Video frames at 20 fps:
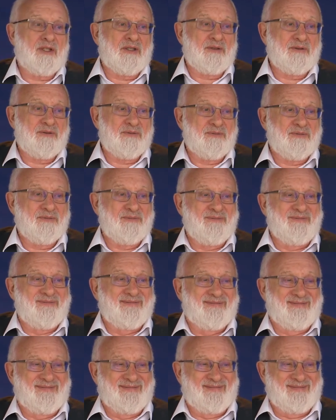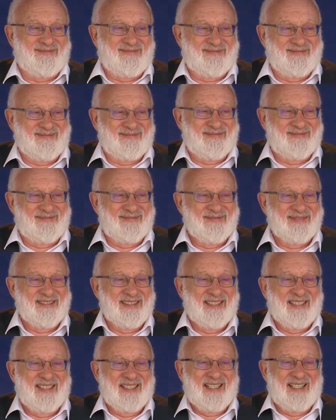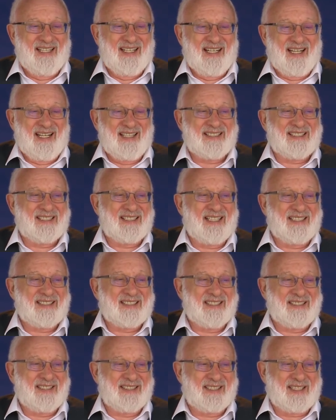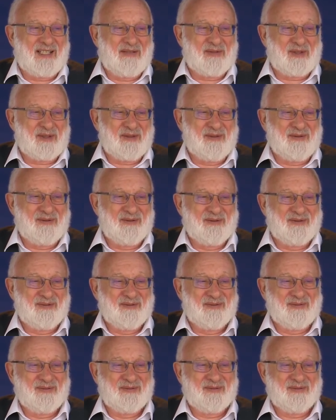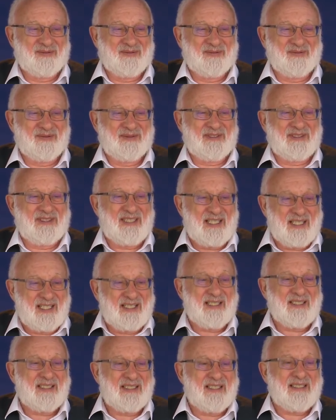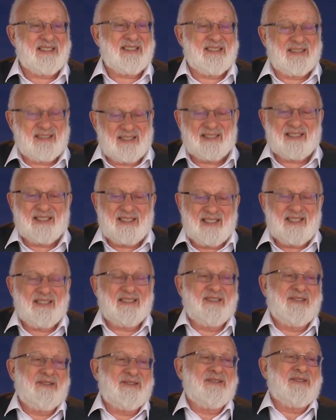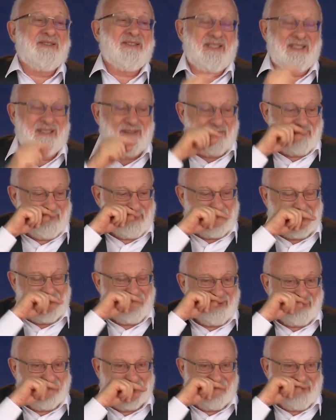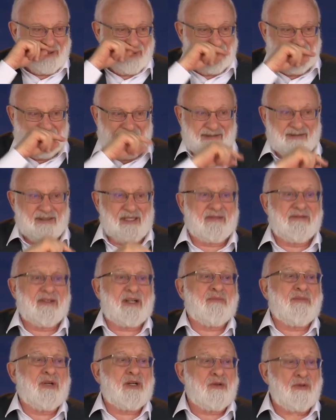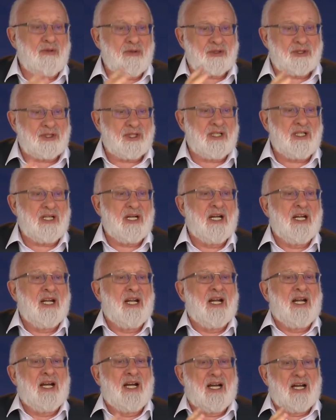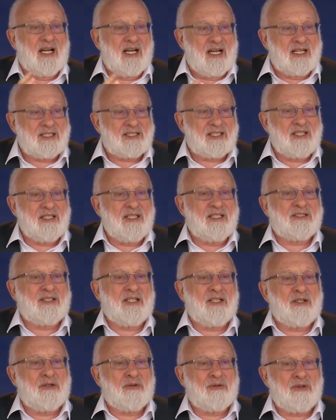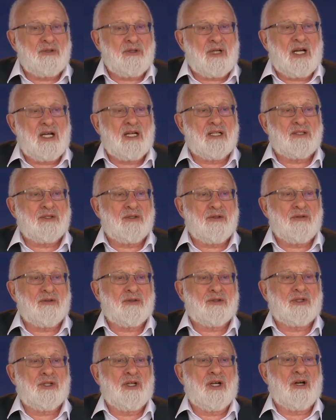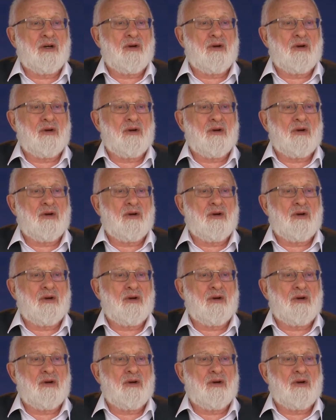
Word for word: great, as if we have light. Well, let's hope it's not going to uh, happen until you connect. Well, you know, those are the states, but it's clear now